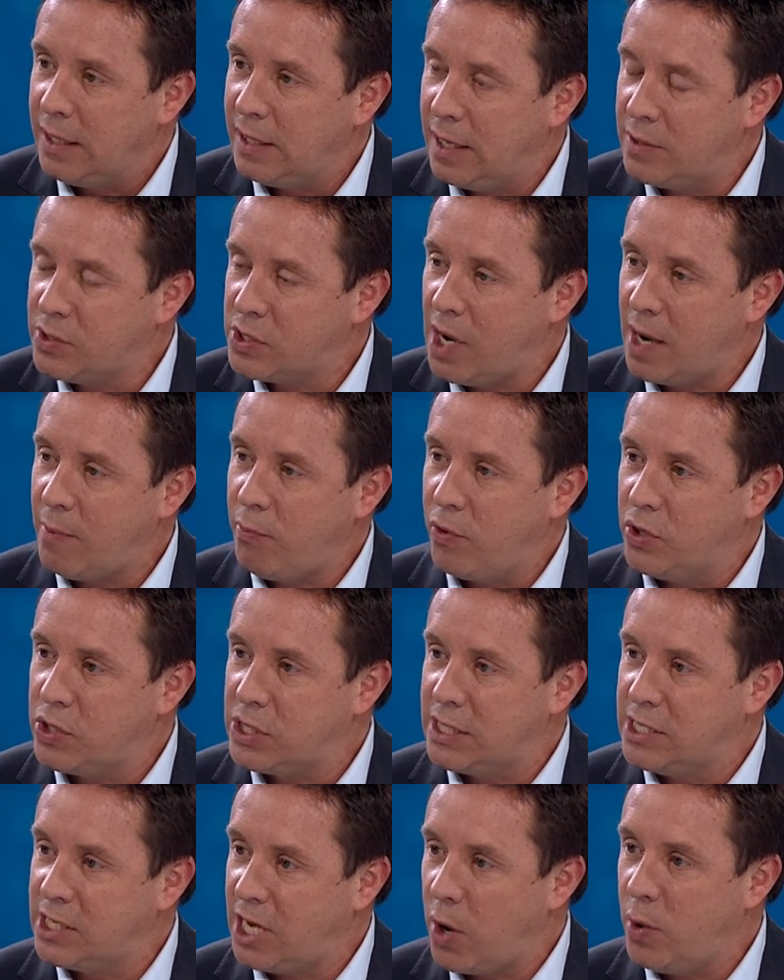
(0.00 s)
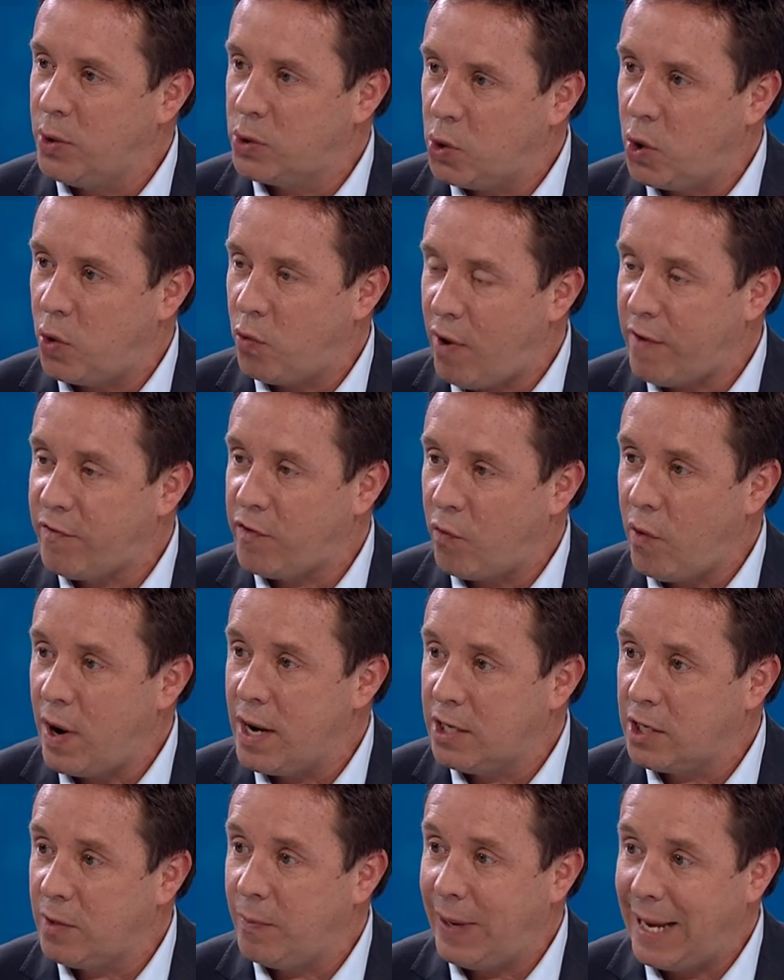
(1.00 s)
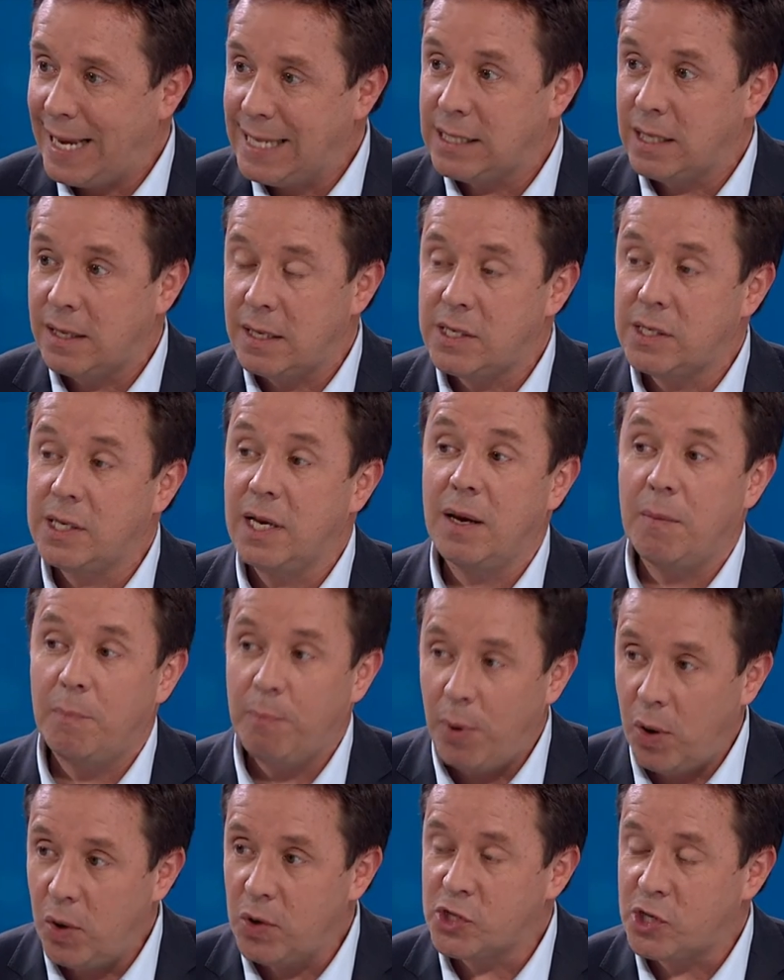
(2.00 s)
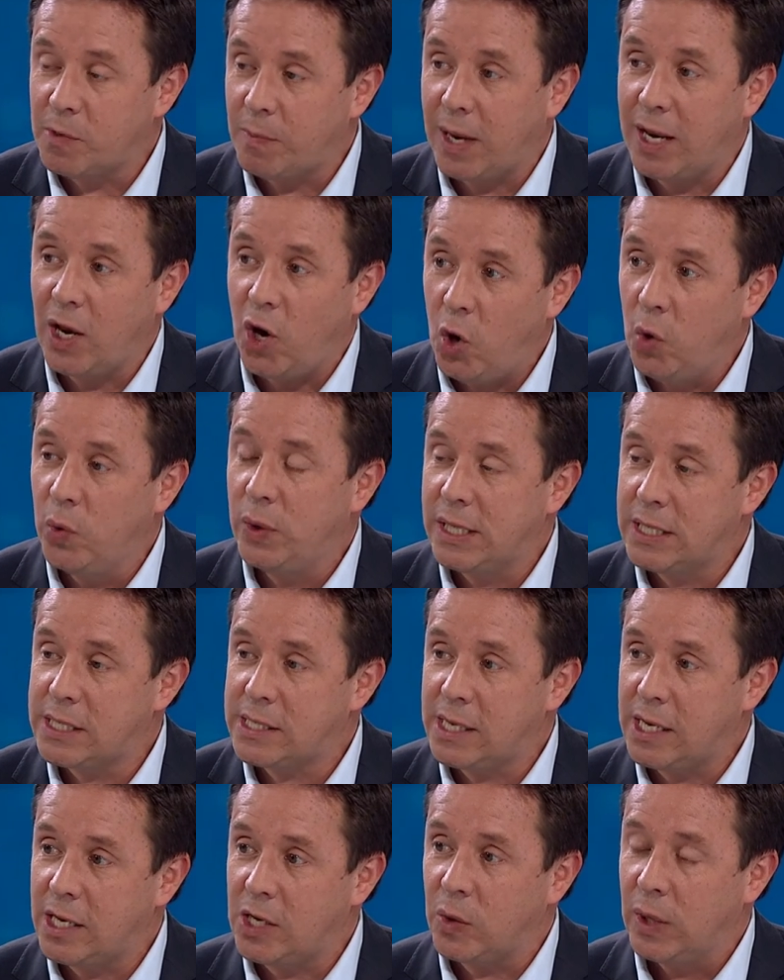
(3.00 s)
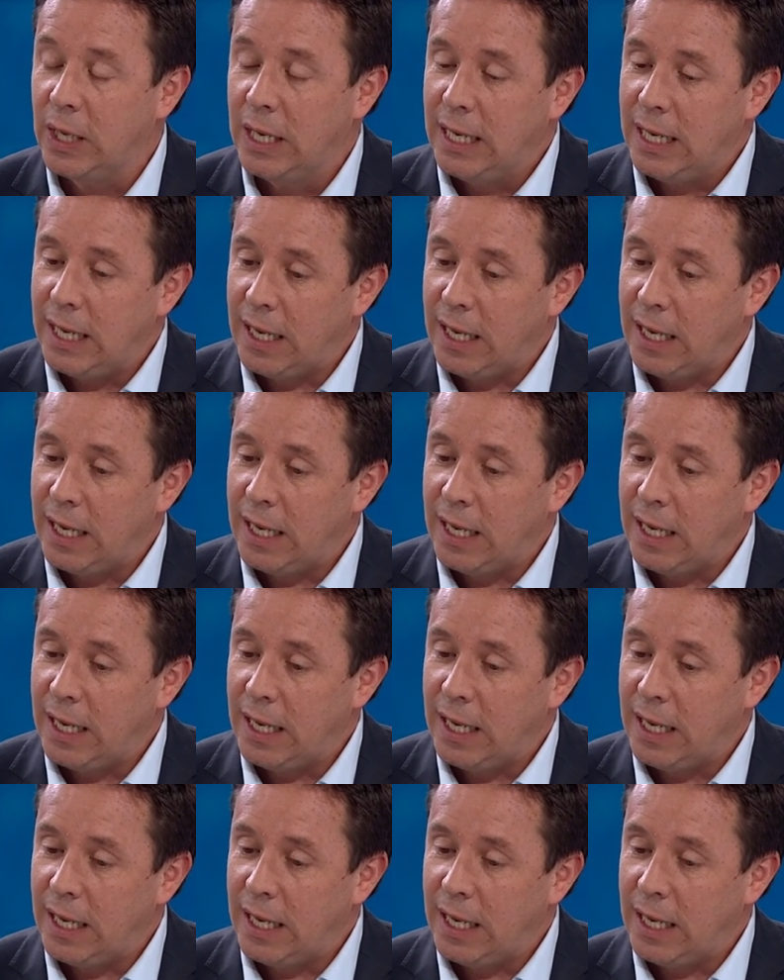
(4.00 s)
Now, Cyprus is going to a referendum later this year, possibly on this deal.